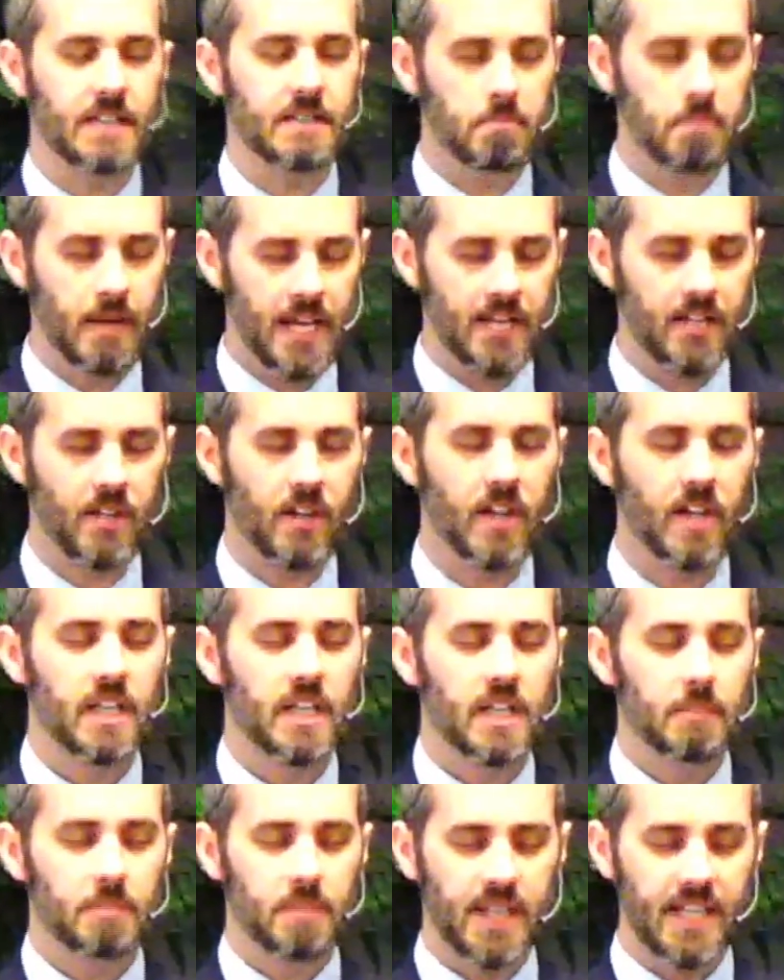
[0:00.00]
and better
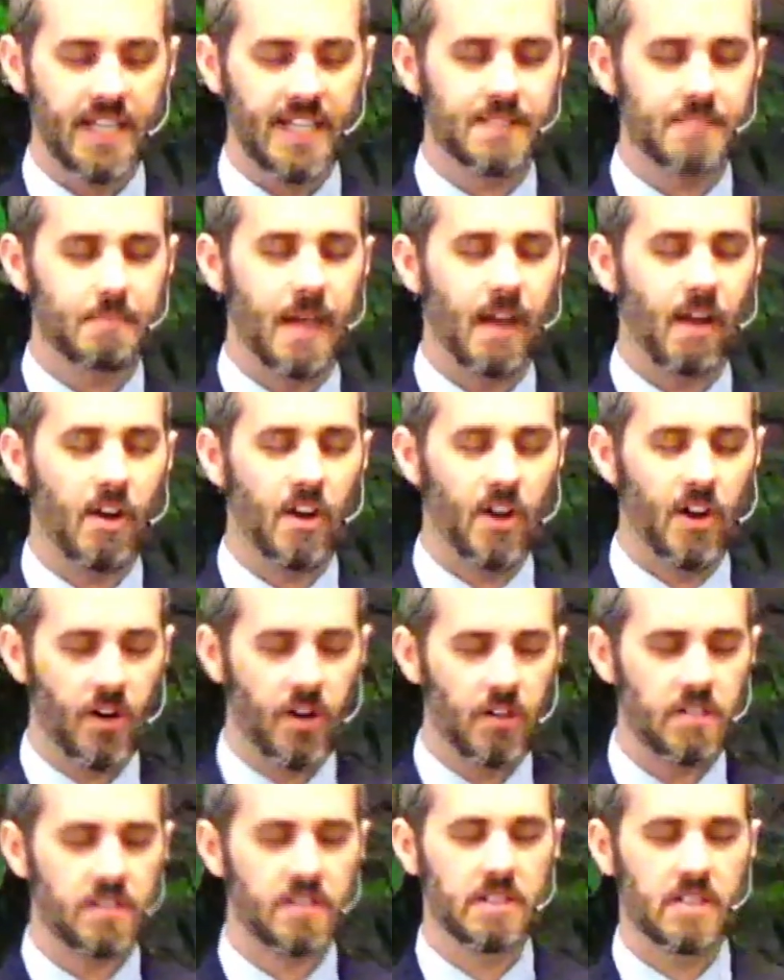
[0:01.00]
place. May our
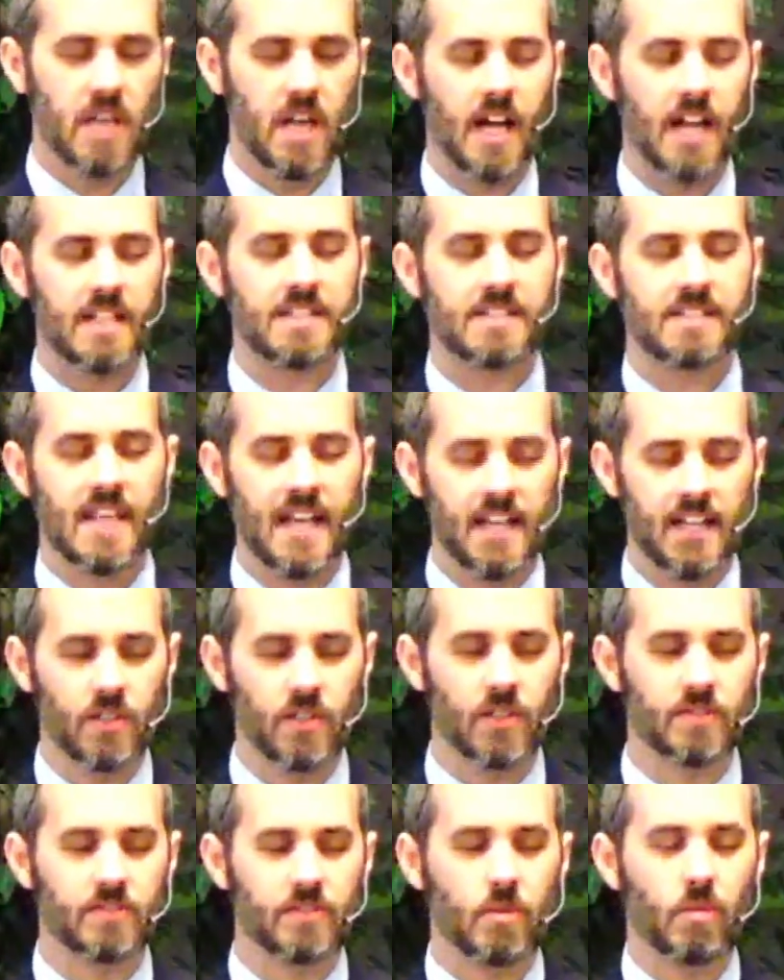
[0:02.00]
hearts not
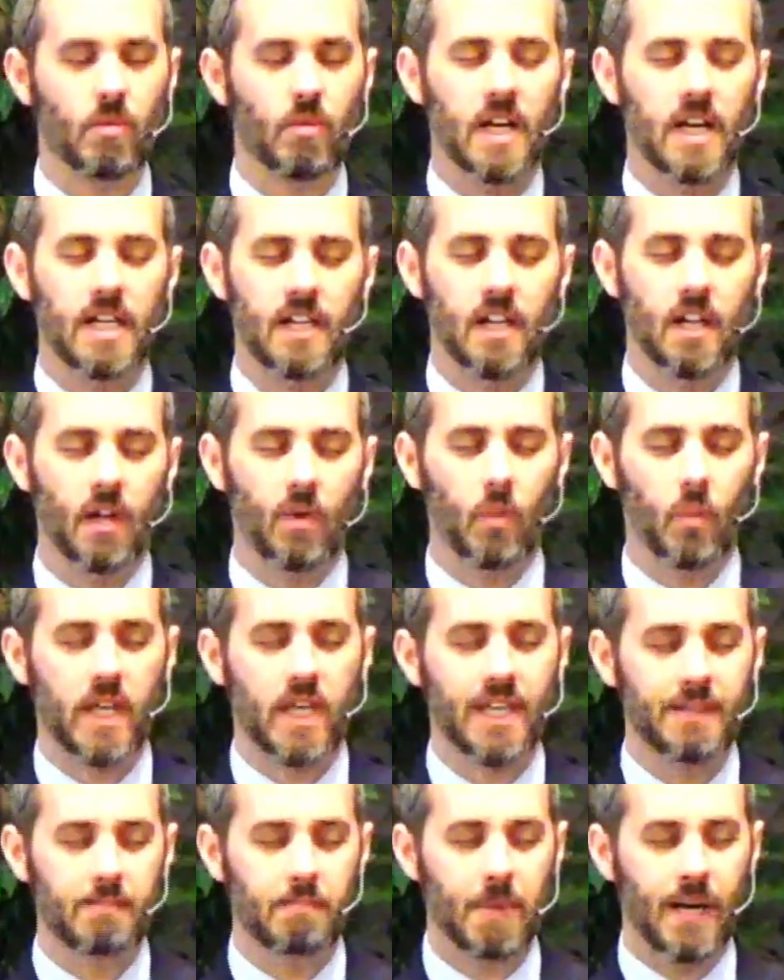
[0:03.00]
settle for what we
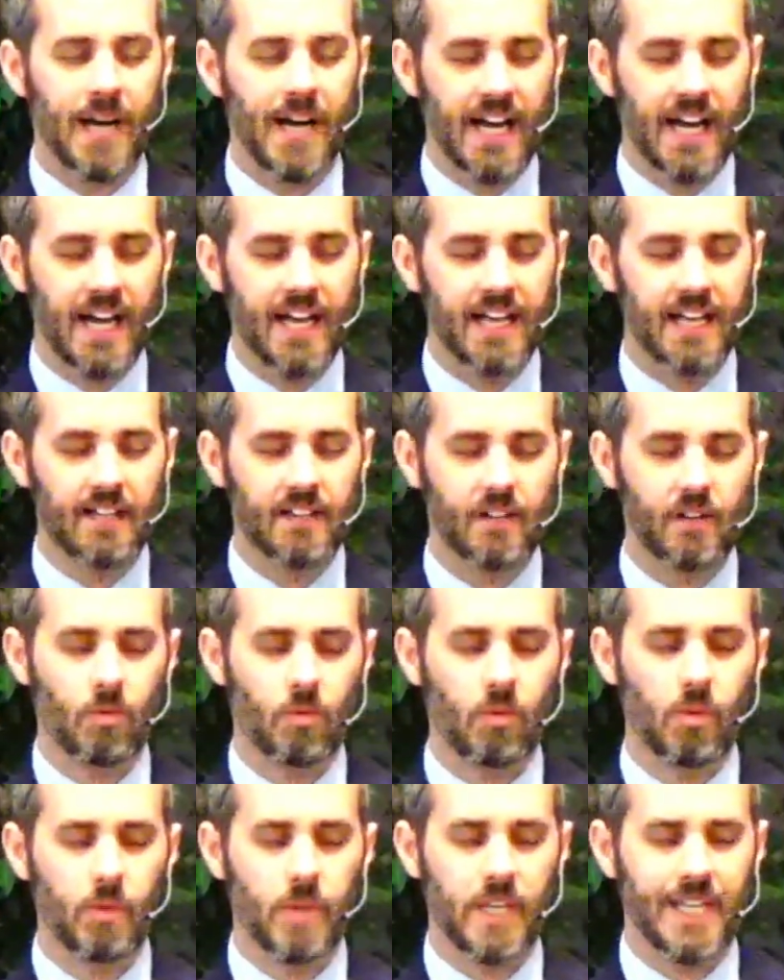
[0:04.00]
can buy
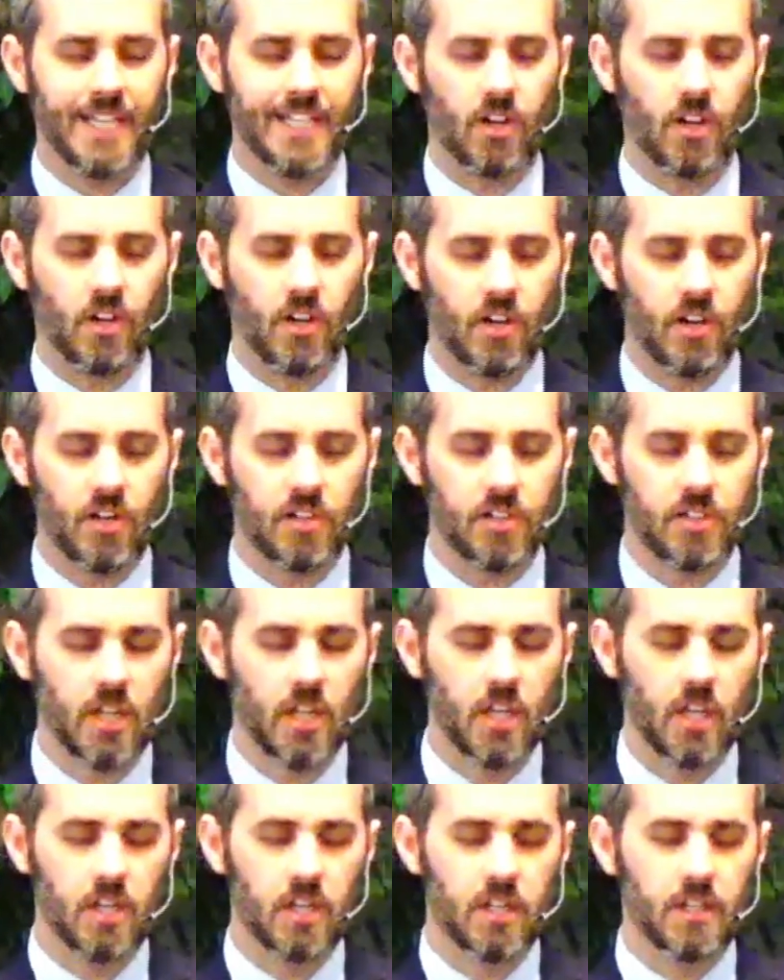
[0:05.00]
or what we can earn,
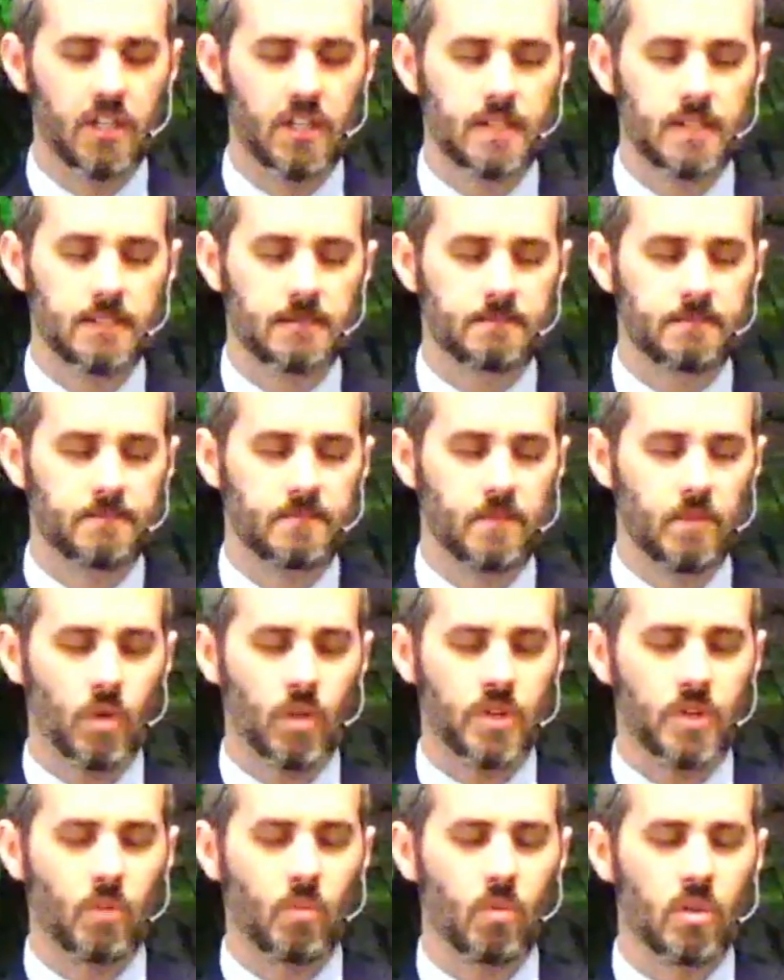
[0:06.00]

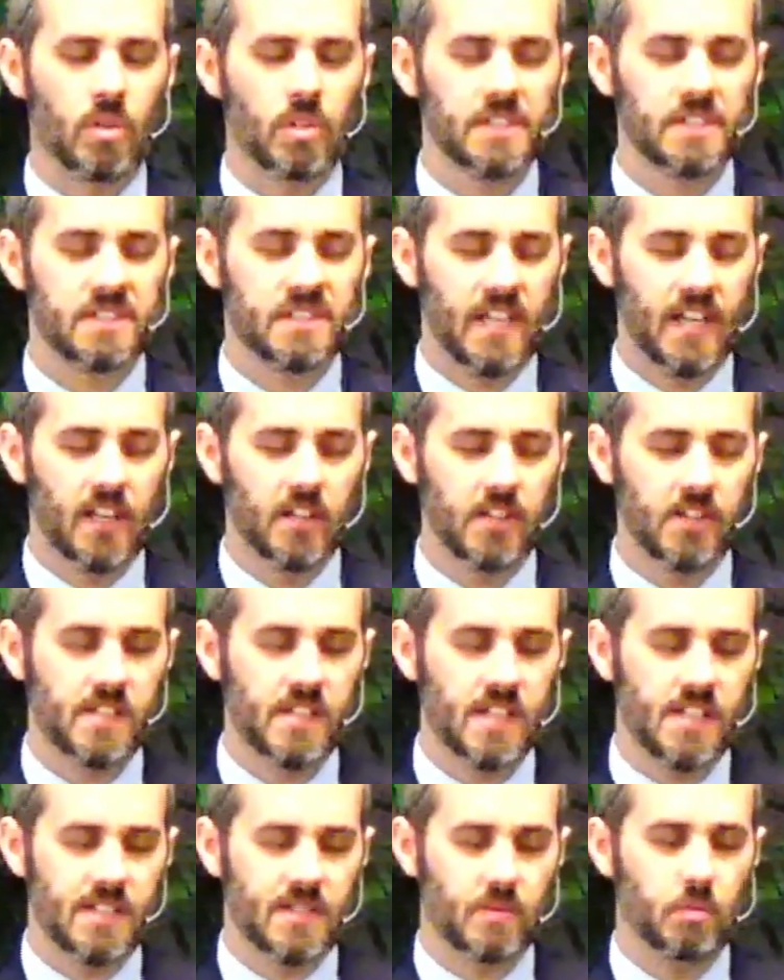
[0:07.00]
what the world
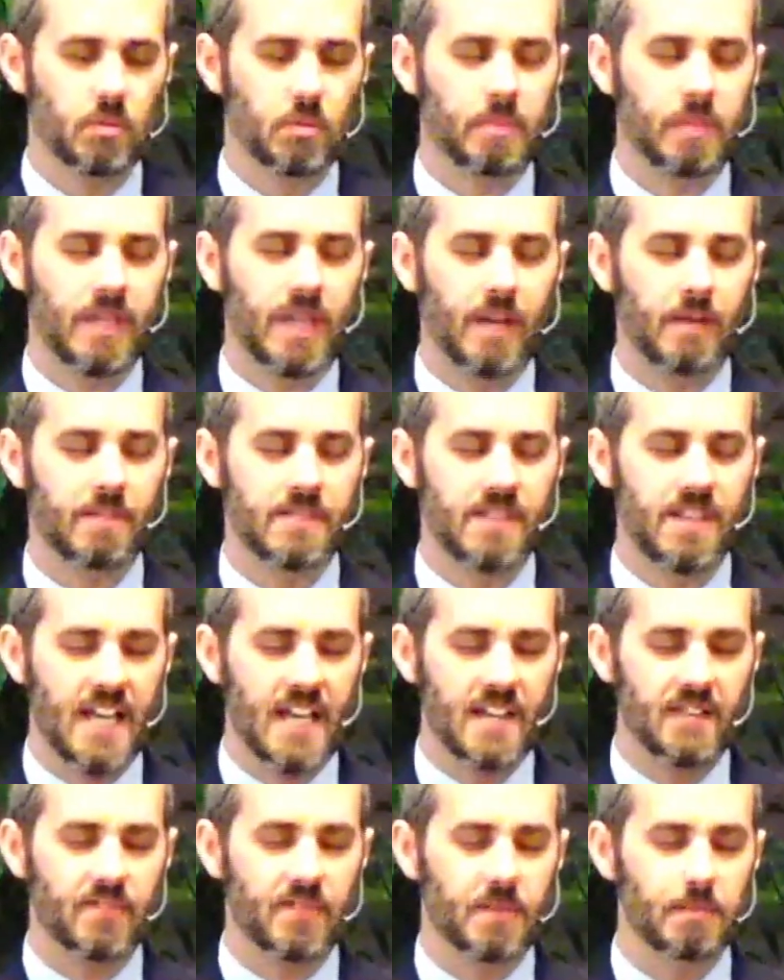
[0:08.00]
tells us will be a
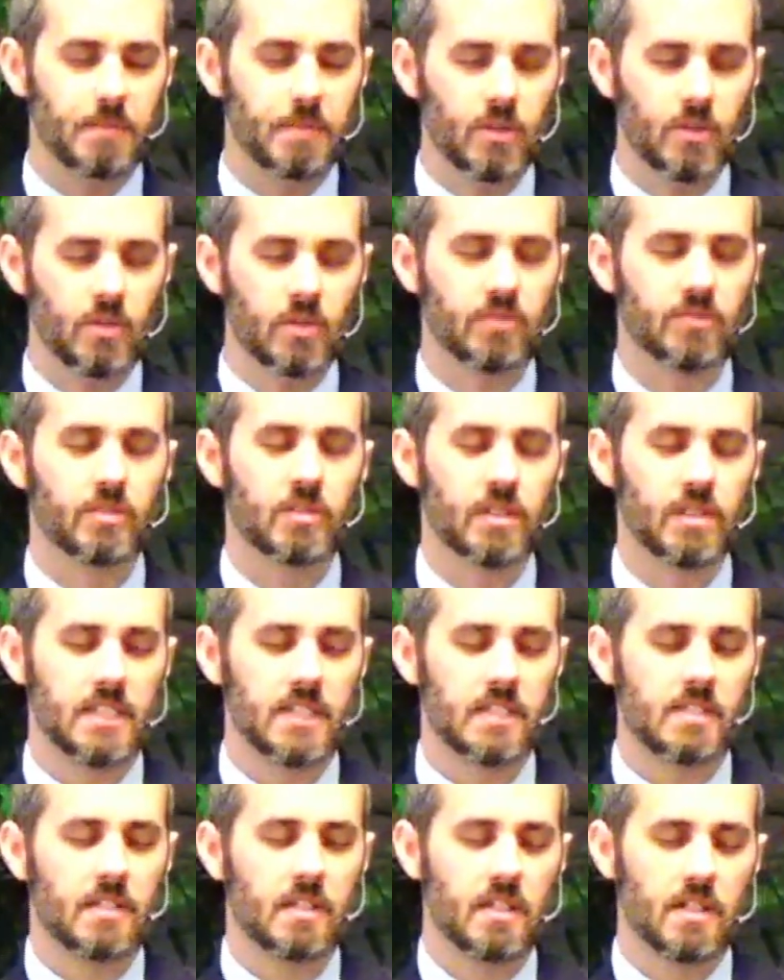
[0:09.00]
safe and beautiful
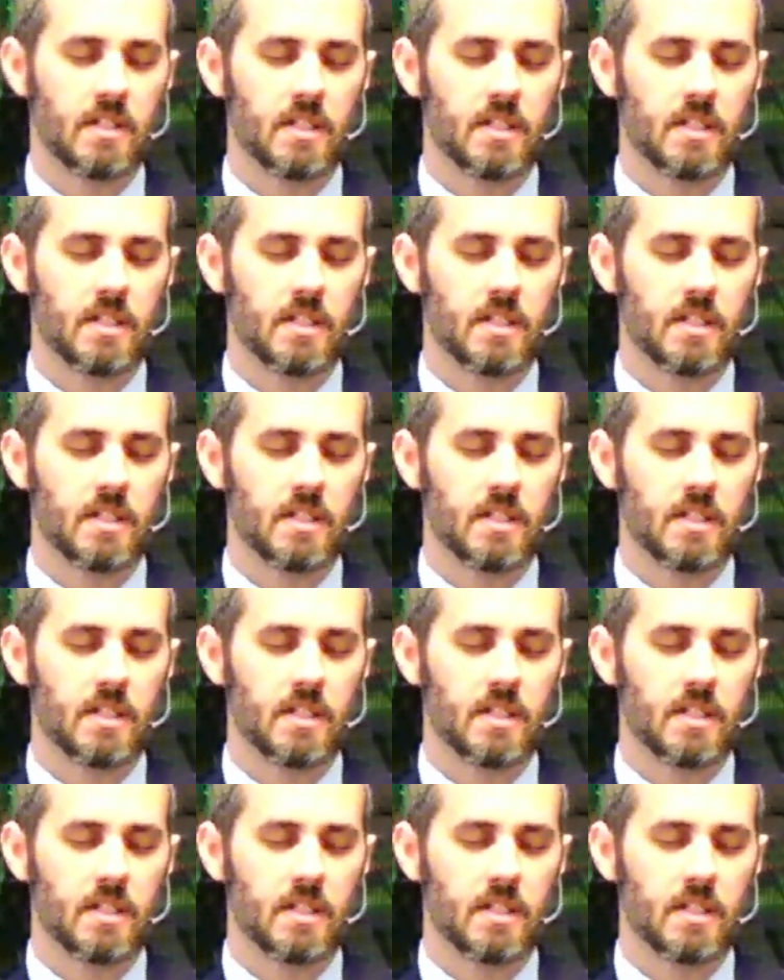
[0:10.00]
and